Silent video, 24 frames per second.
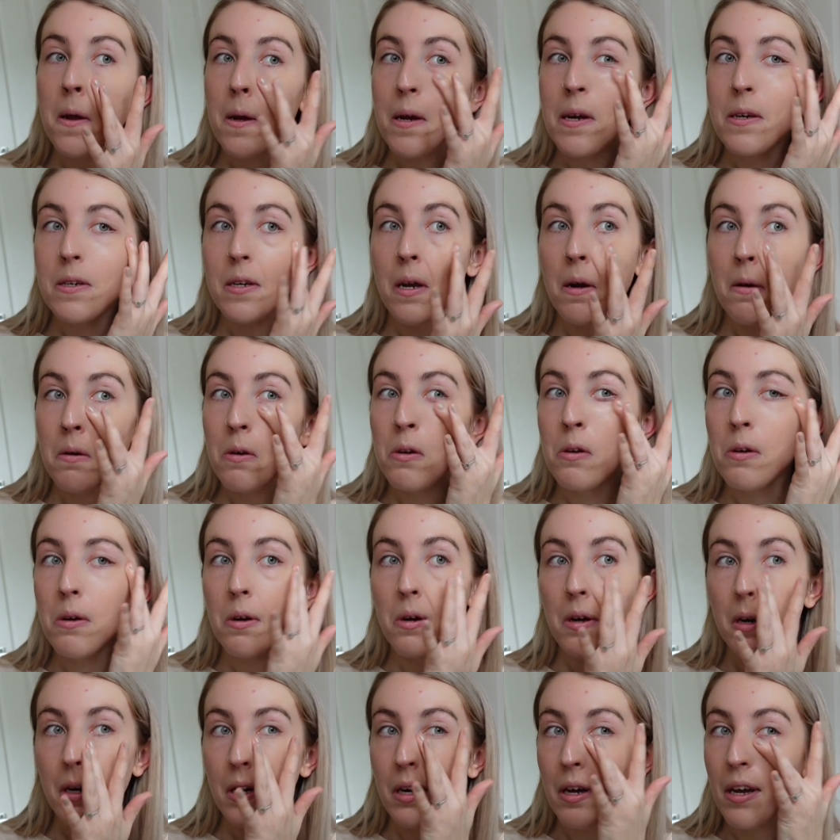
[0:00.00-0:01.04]
You don't
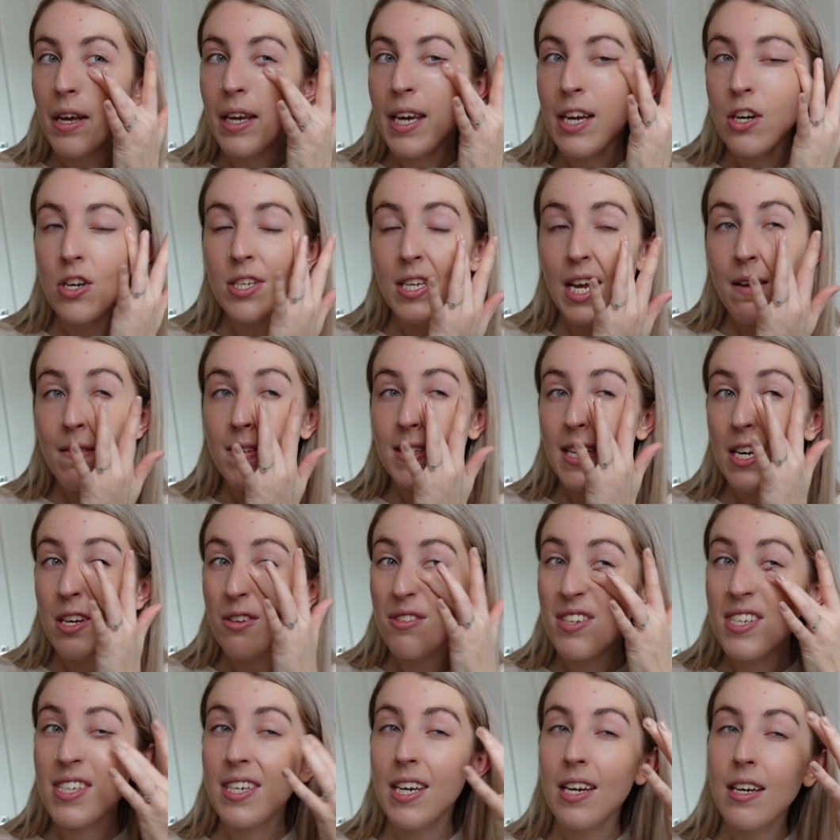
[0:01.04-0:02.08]
look like, it just evens out
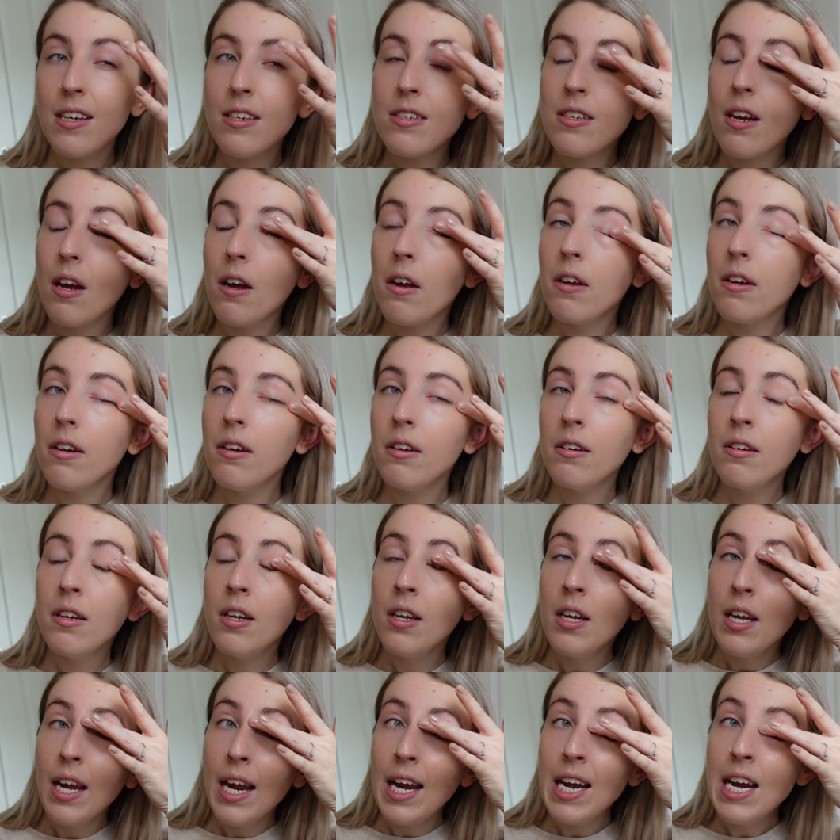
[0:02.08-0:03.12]
your skin tone.
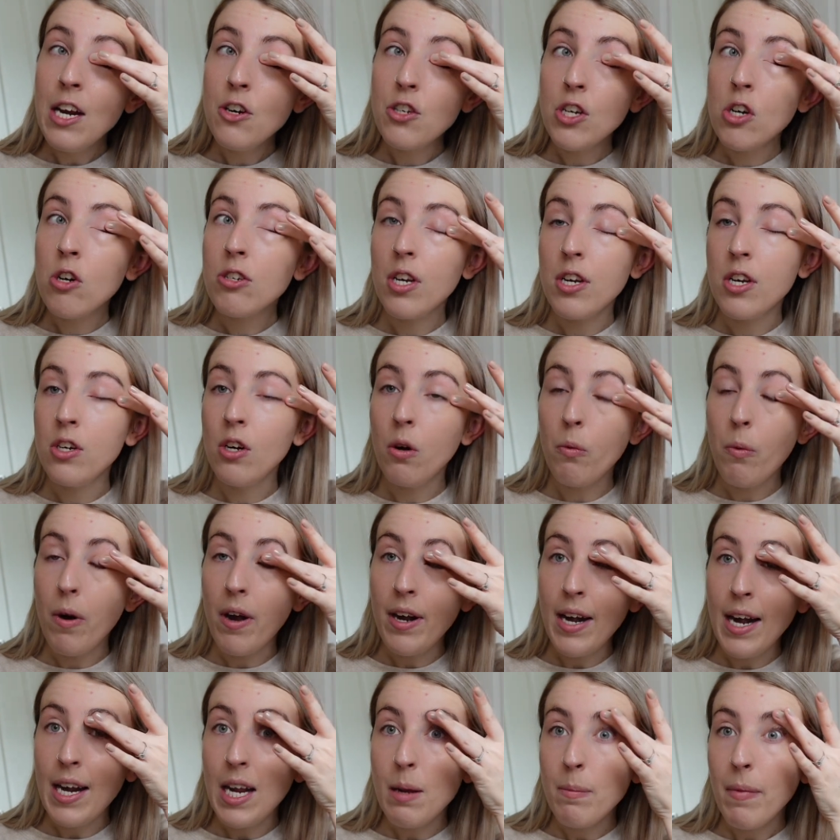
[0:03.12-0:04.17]
It literally looks like you're not
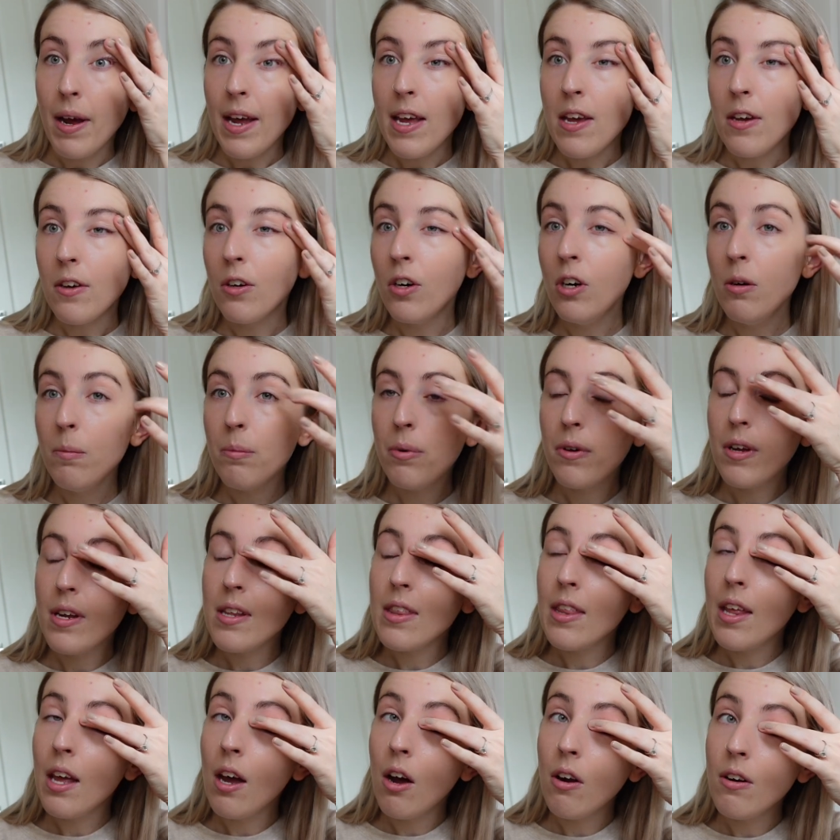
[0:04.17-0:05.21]
wearing any makeup, but
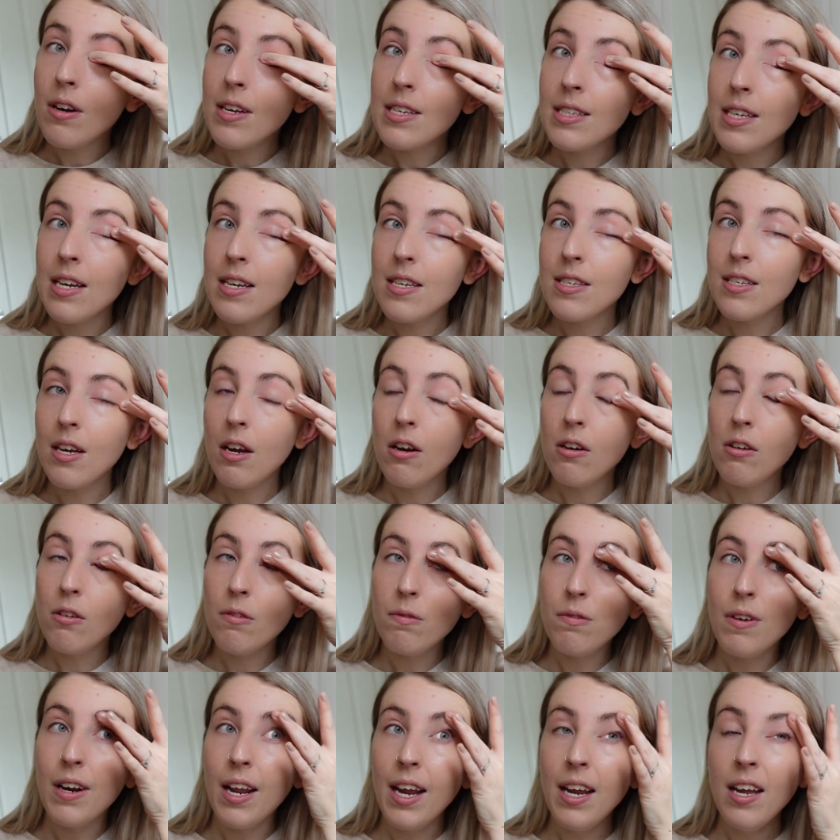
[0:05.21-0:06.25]
they're honestly so
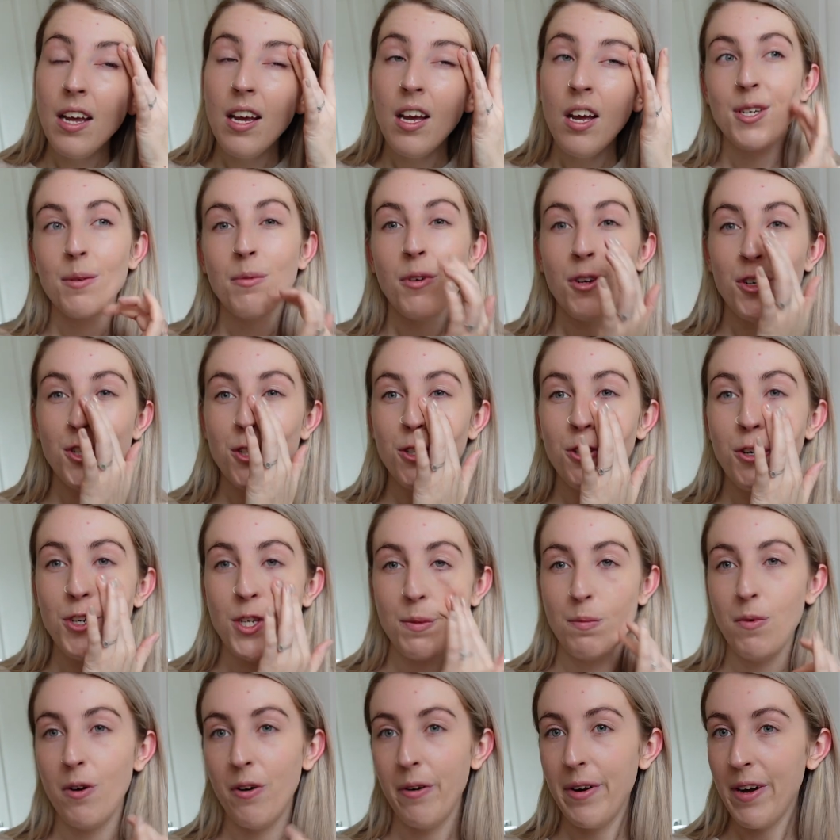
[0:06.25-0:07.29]
lovely. So I'm not sure
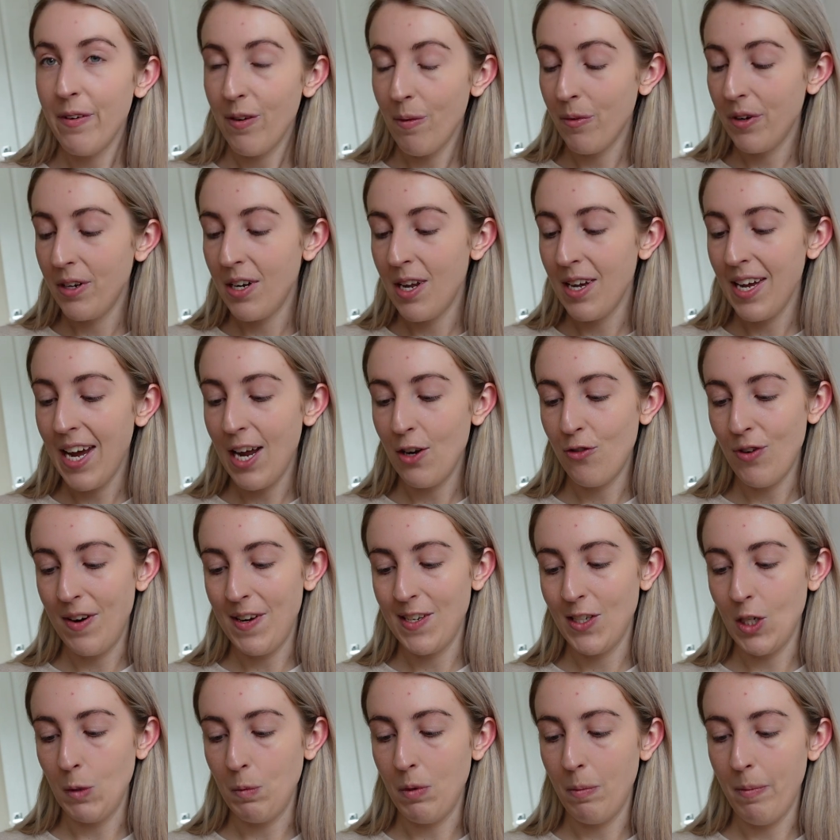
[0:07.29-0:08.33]
tomorrow if I'm going to get
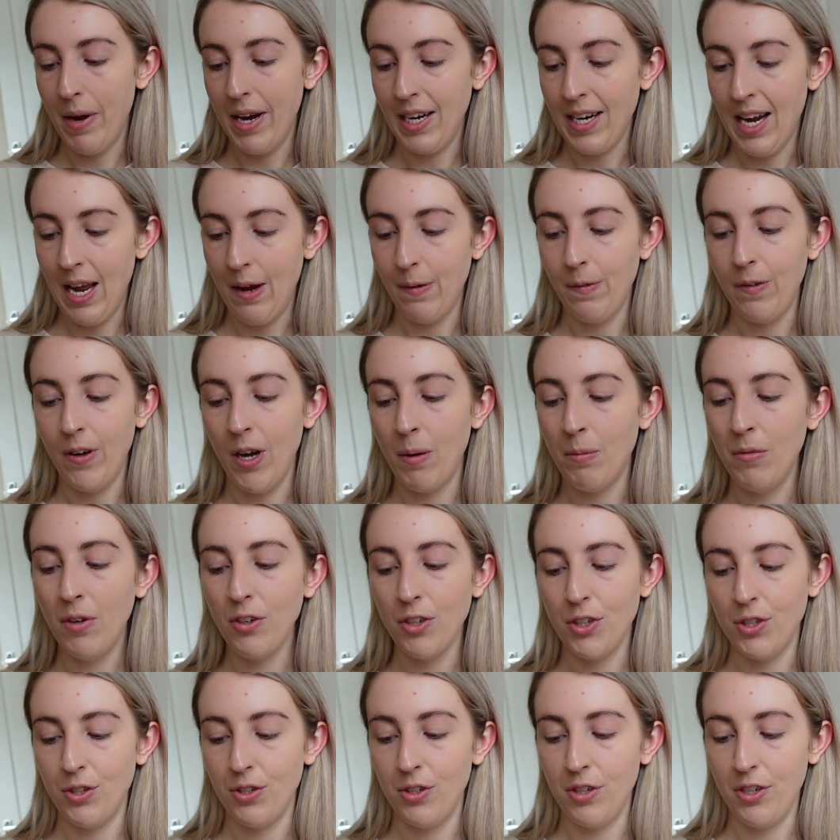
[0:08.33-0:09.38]
dressed up and make an effort. I'm not
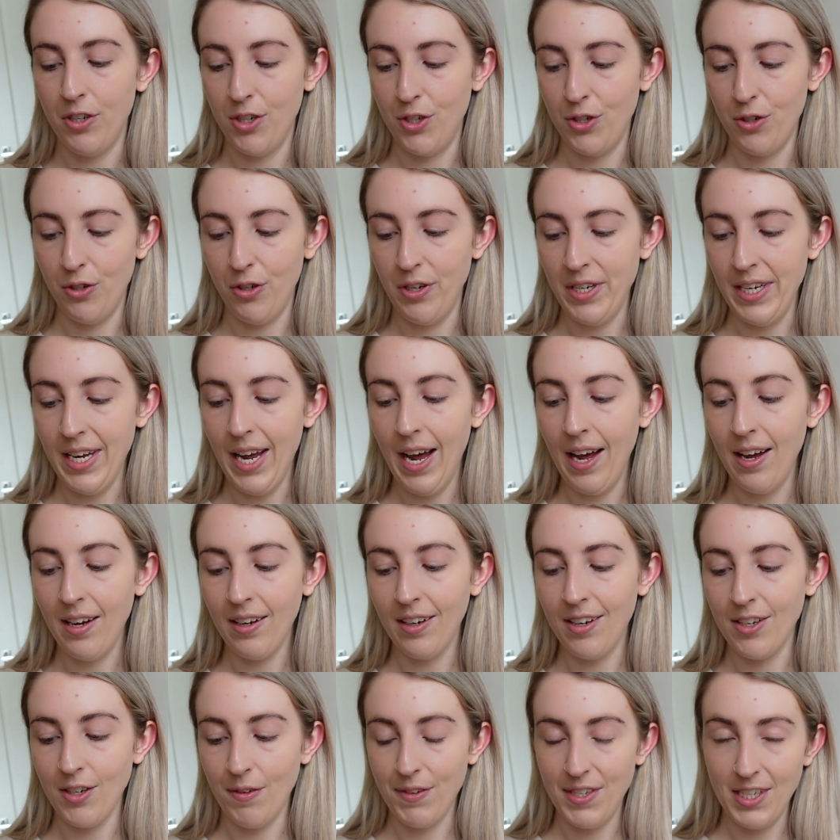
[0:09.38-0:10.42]
sort of sure yet,
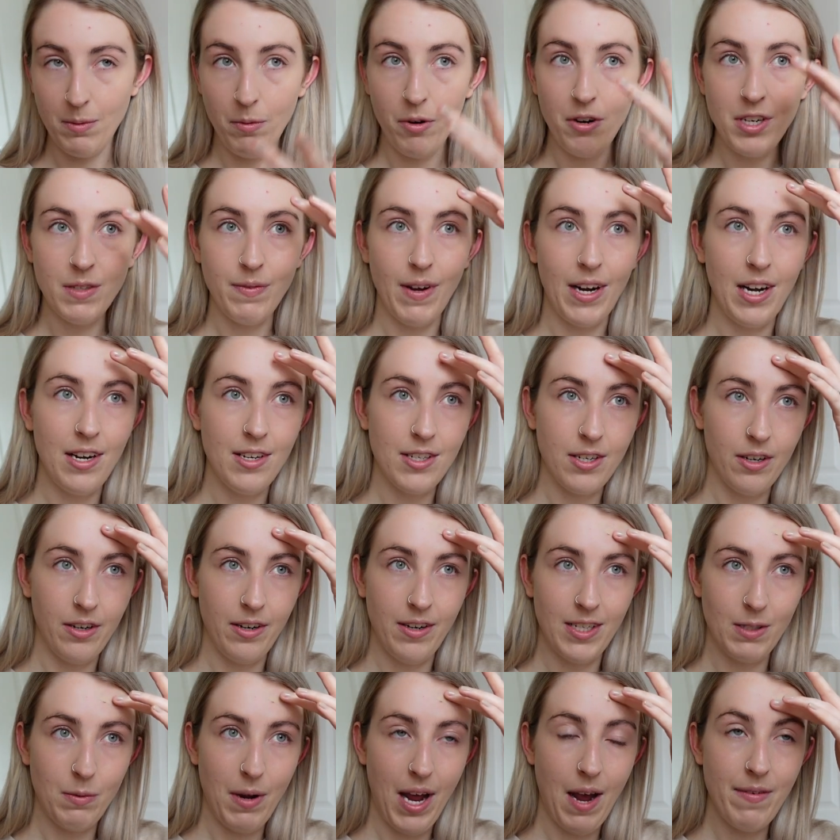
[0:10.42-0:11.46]
because obviously tomorrow's
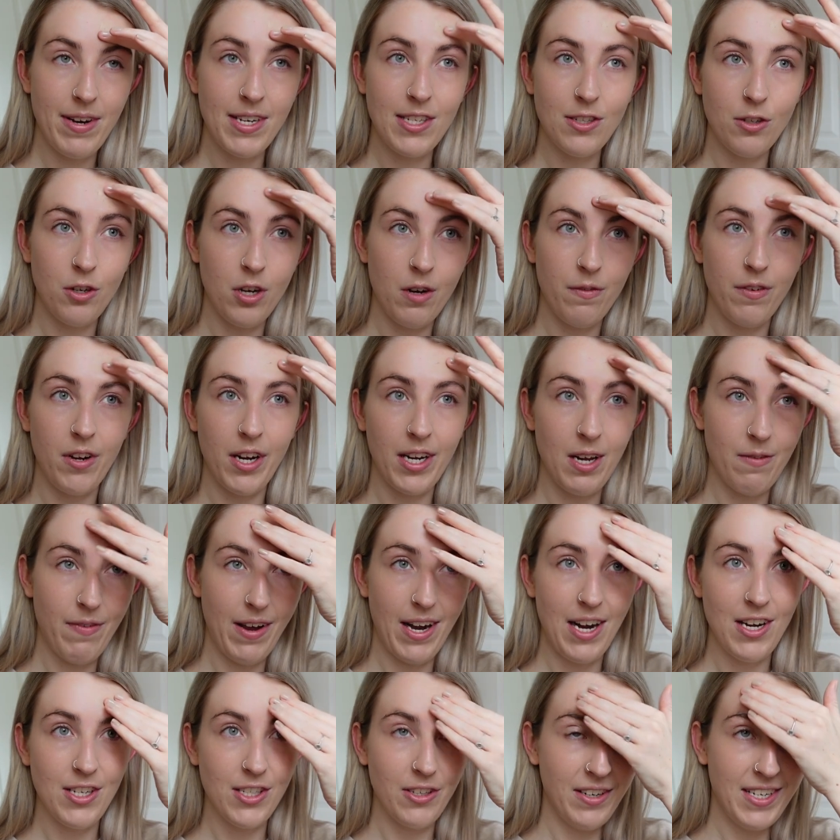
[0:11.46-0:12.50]
Valentine's. We're having sort of like a
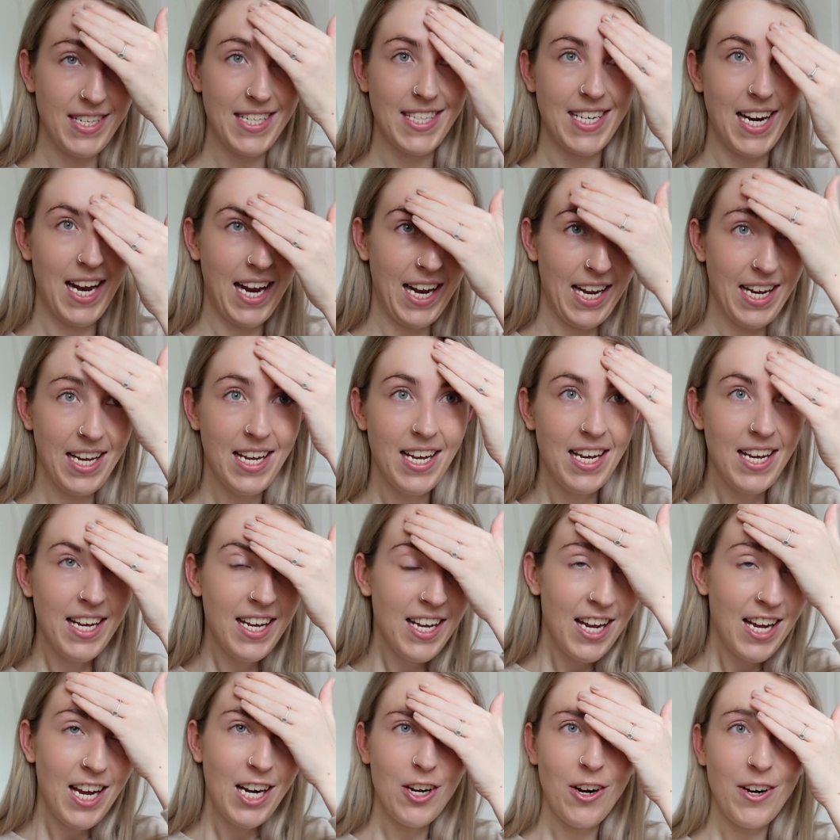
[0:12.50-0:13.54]
Valentine's Day,
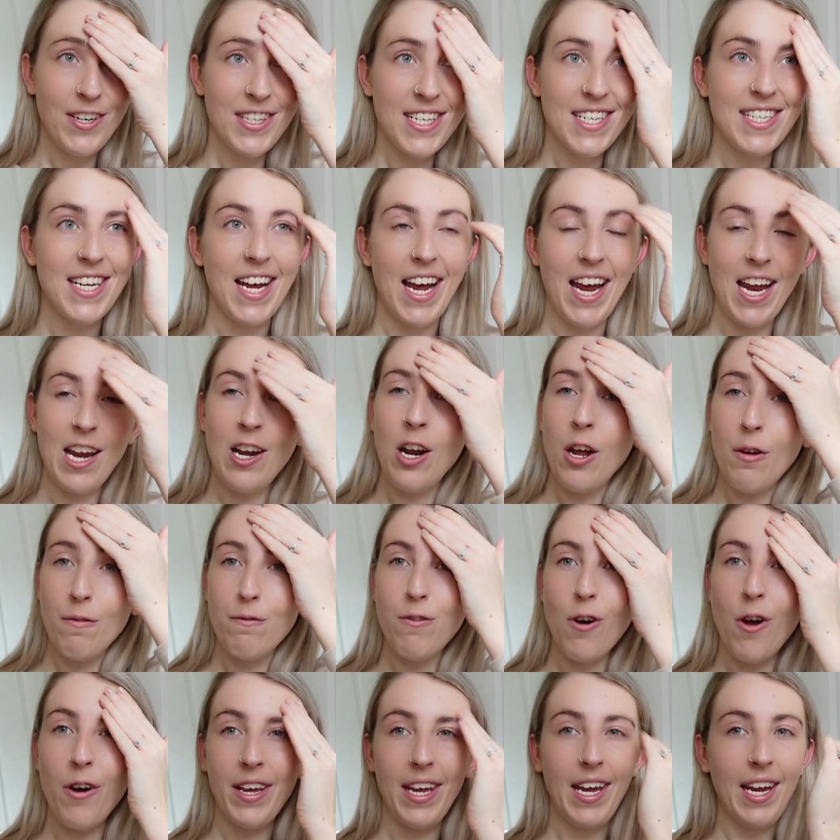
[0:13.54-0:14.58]
like today, and like
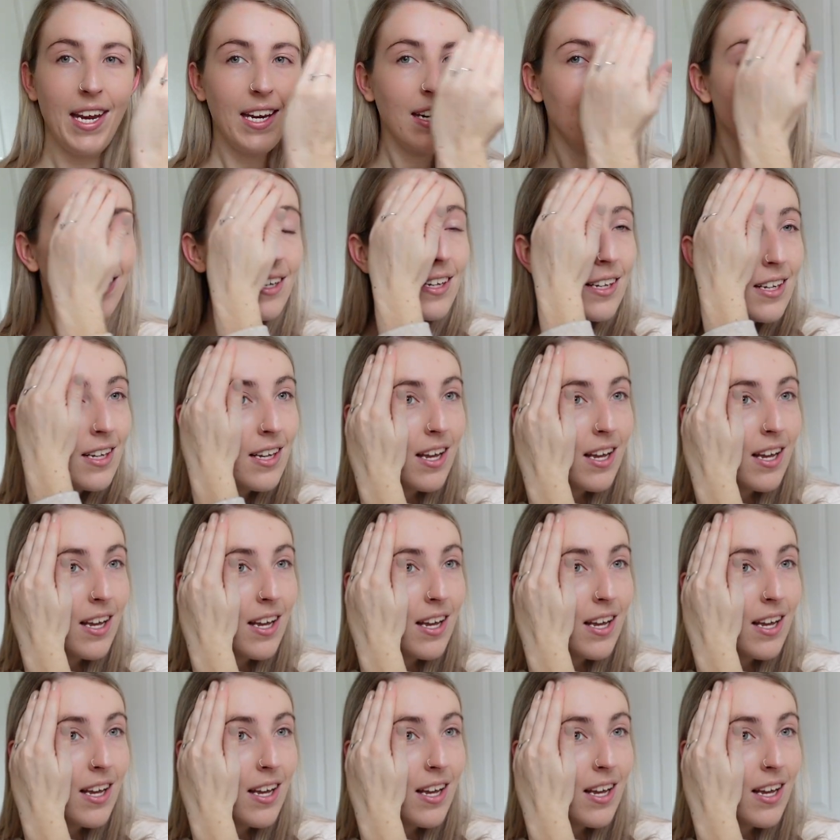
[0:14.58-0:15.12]
vlogging.